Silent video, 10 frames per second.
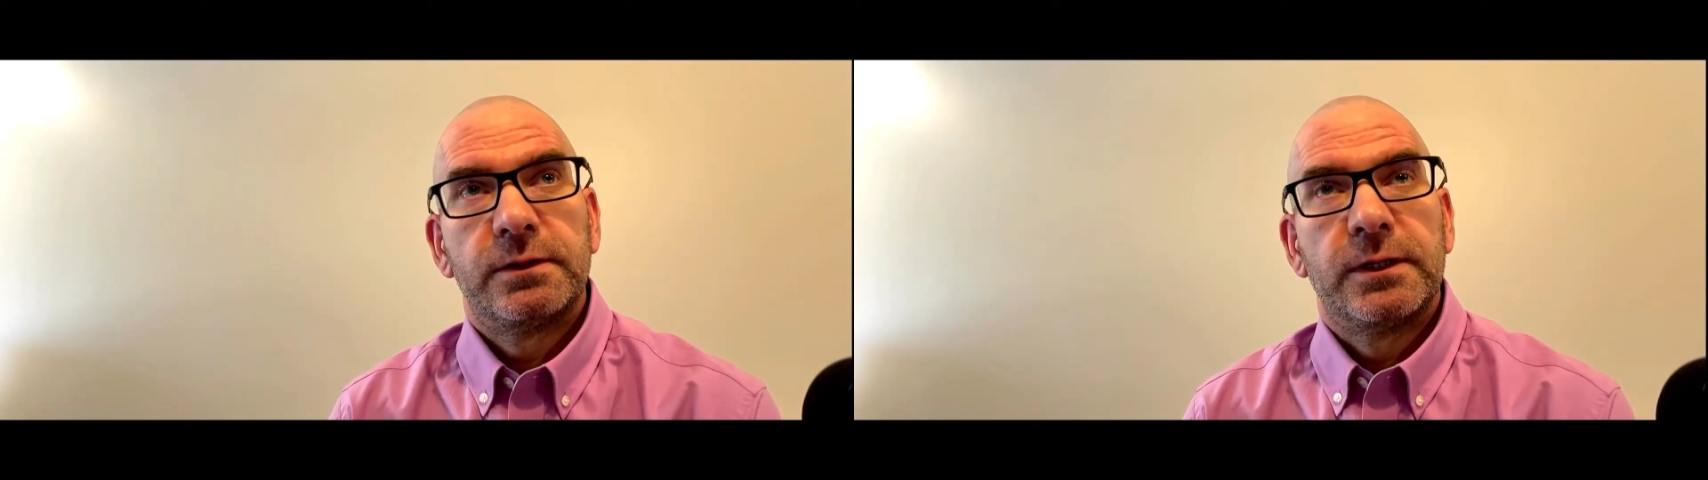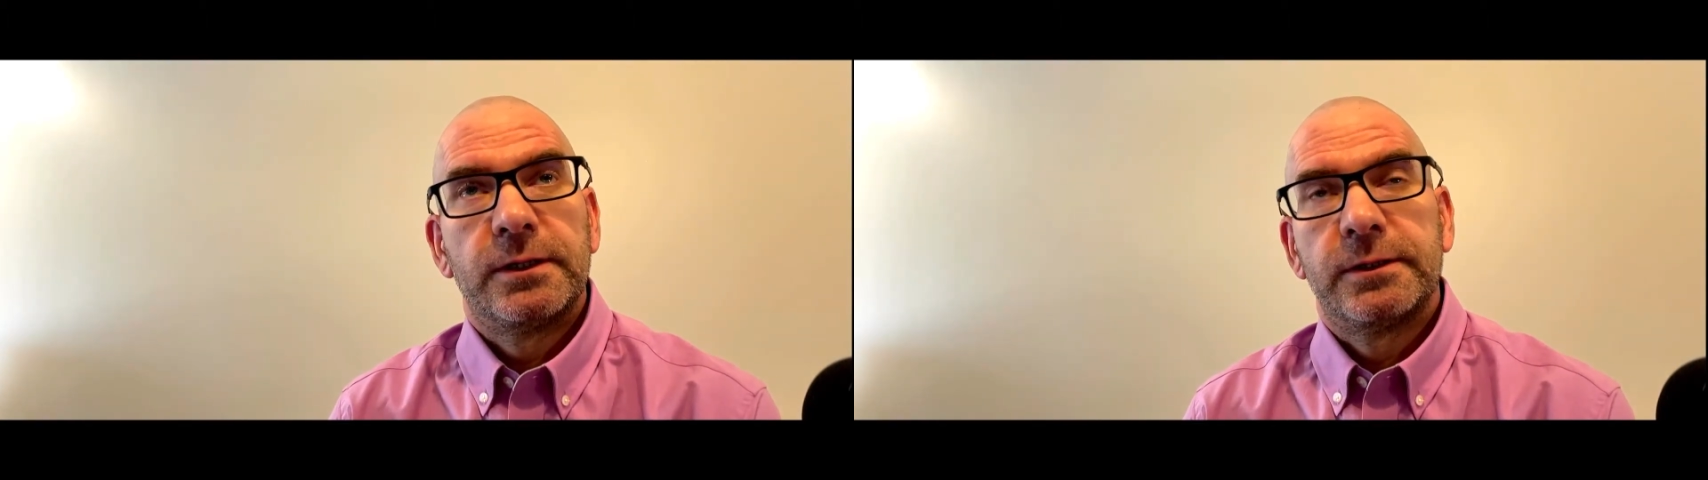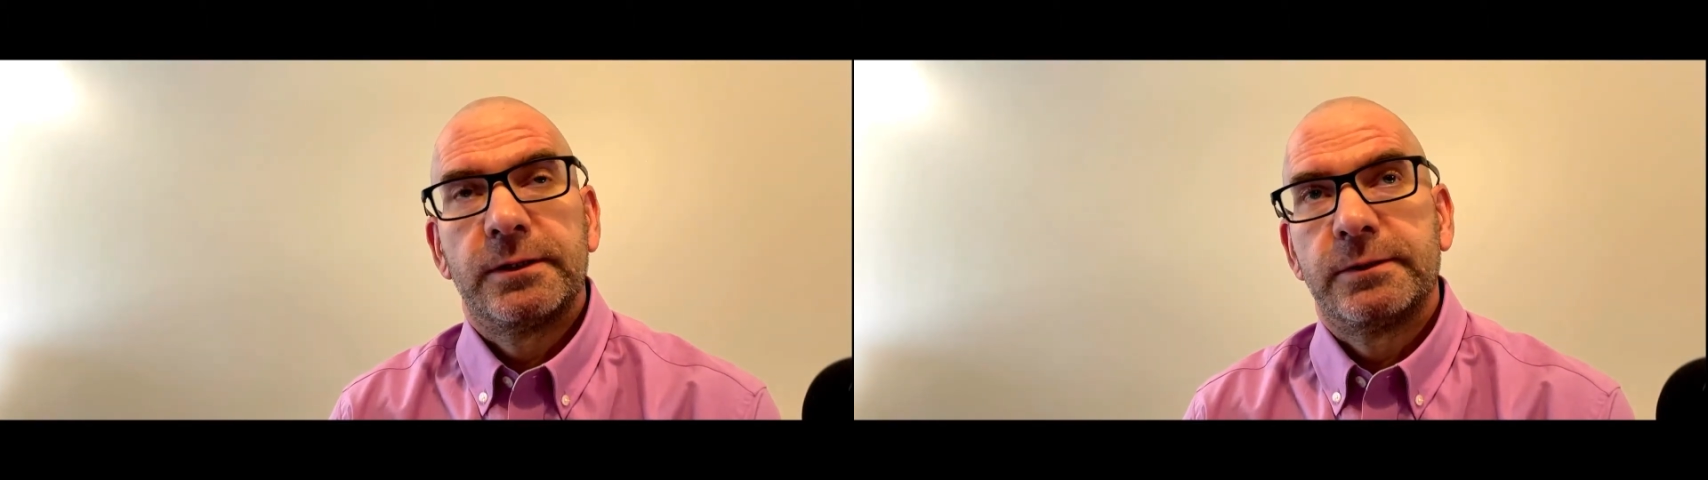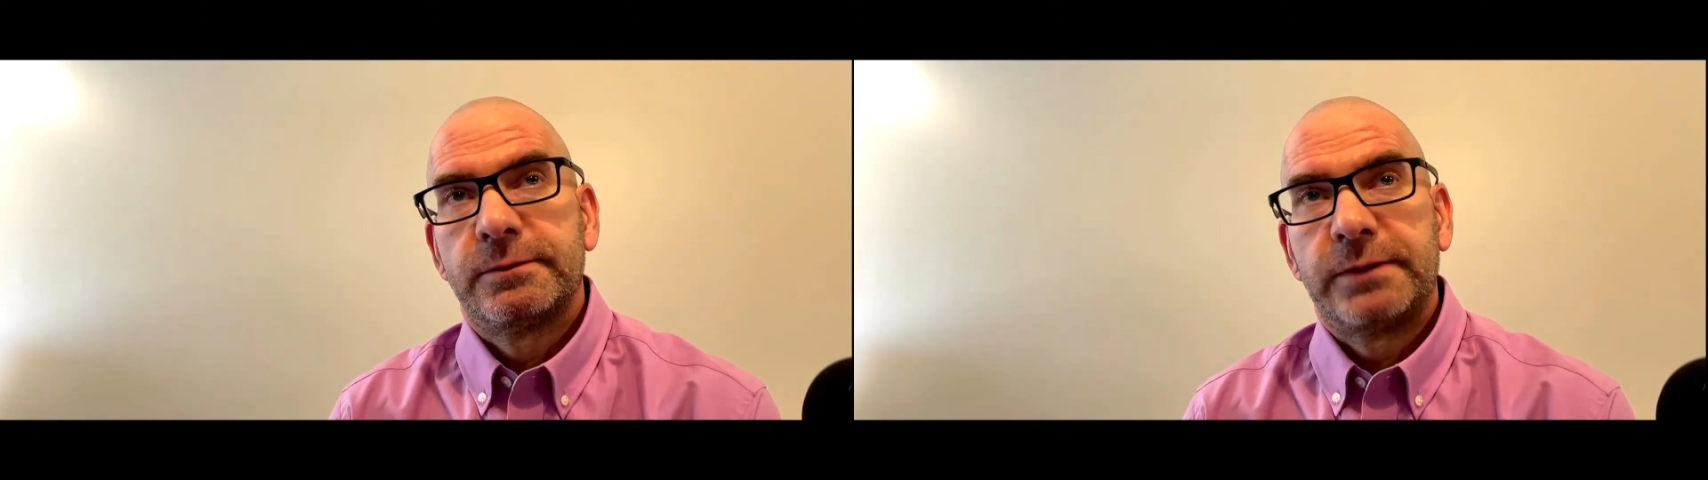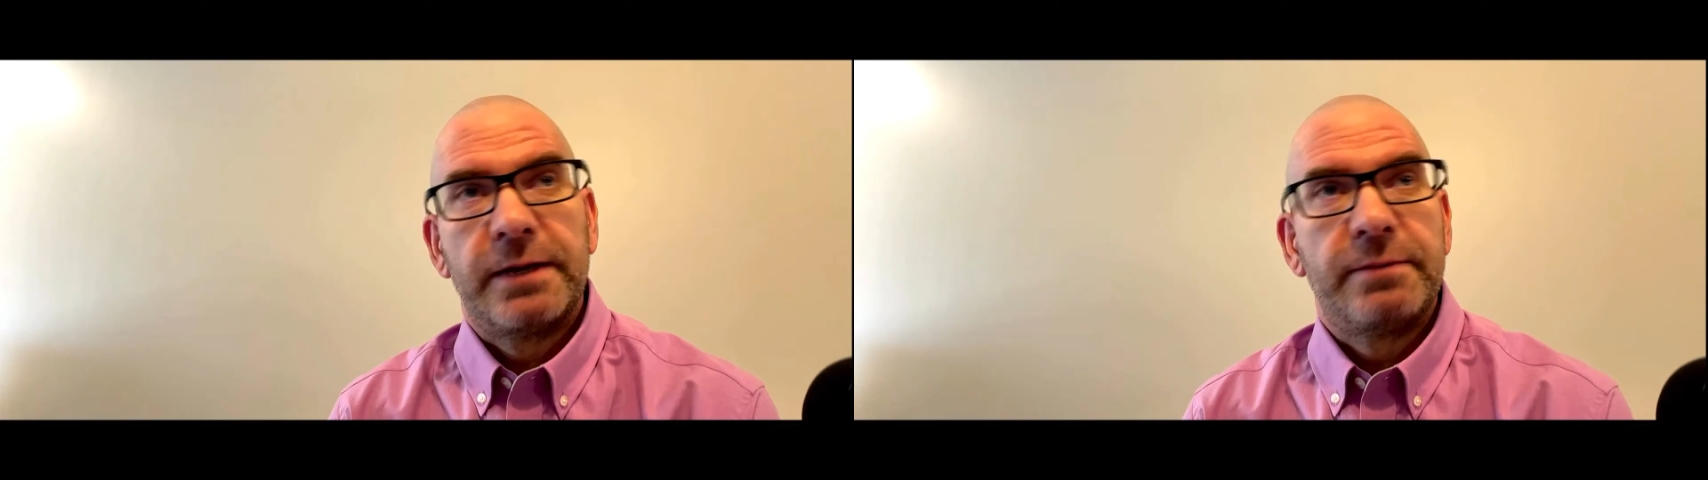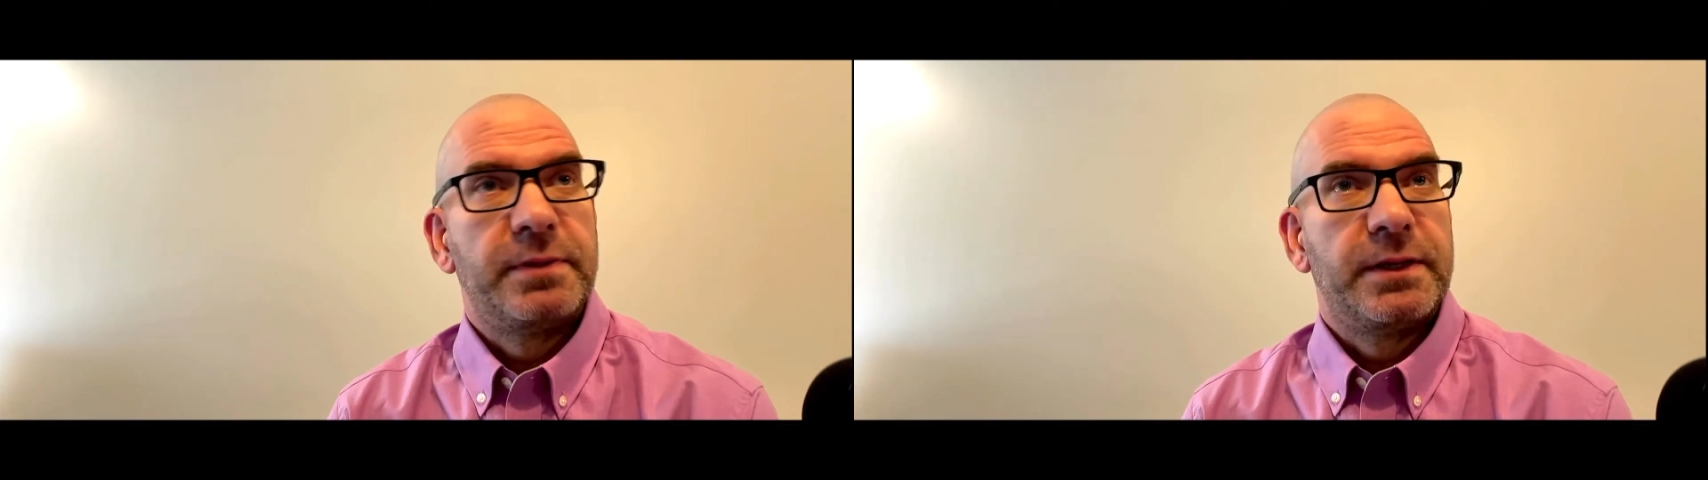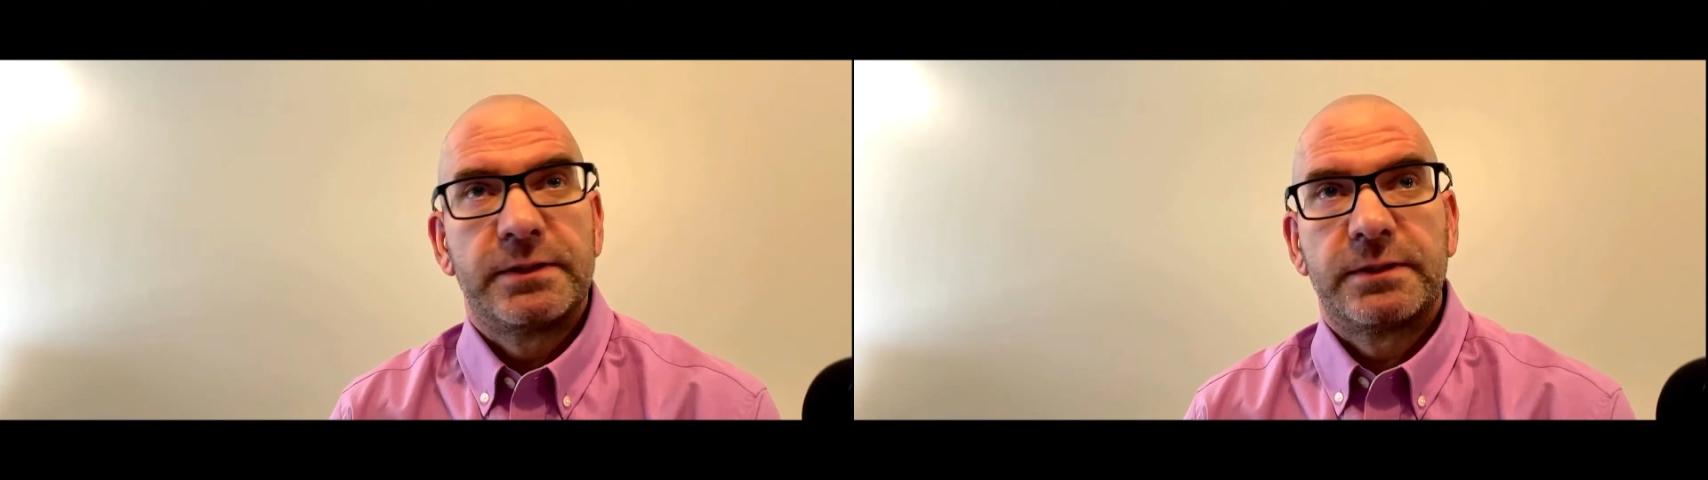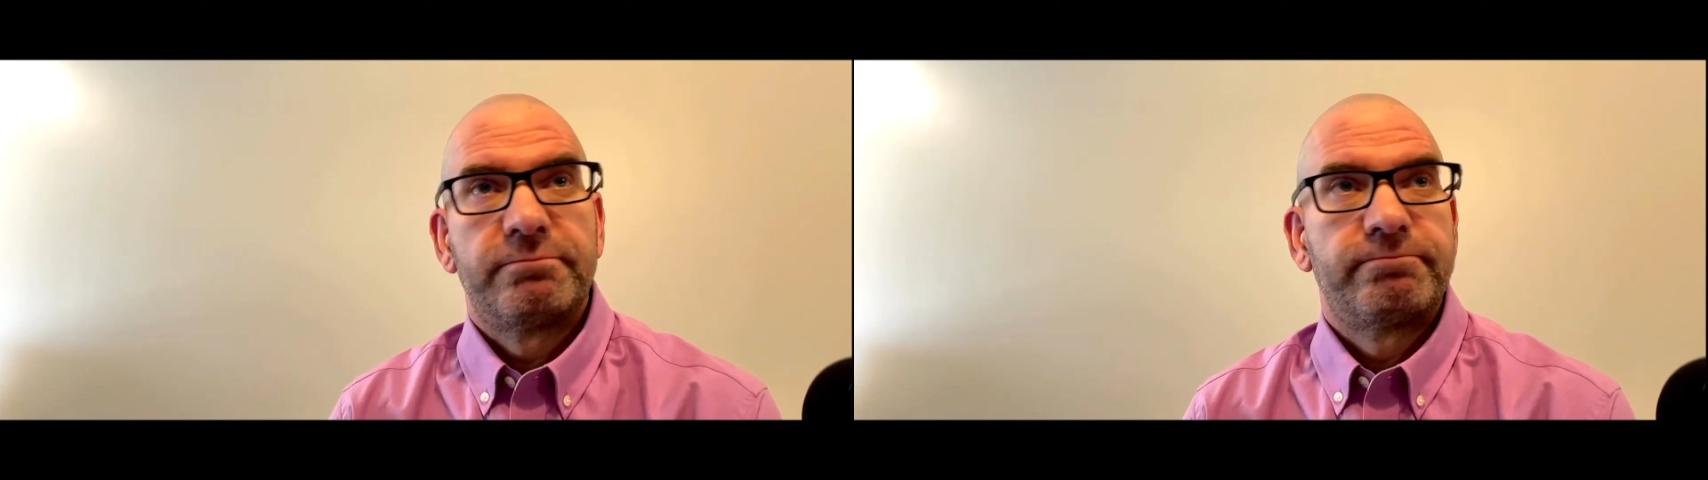uh, diabetes,